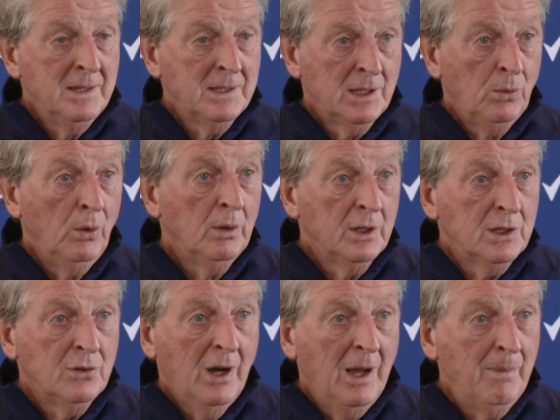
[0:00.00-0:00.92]
So all the
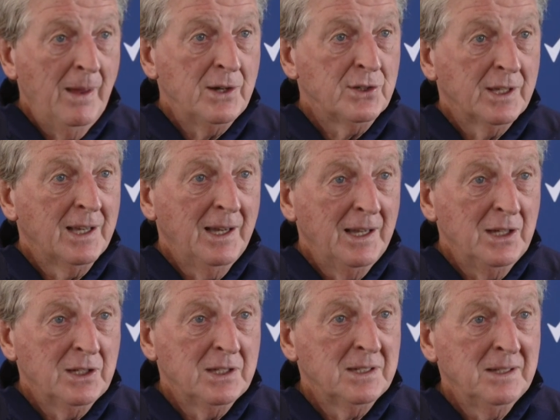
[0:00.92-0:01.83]
time that's the
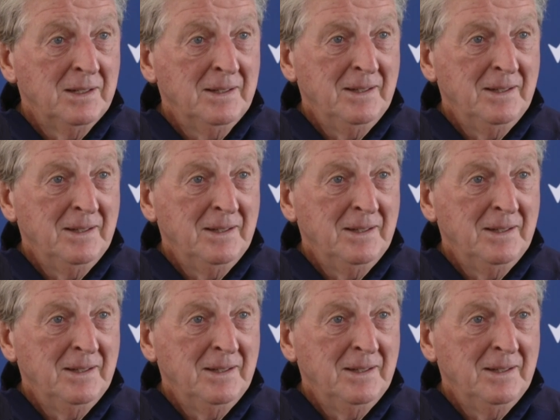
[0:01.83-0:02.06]
case.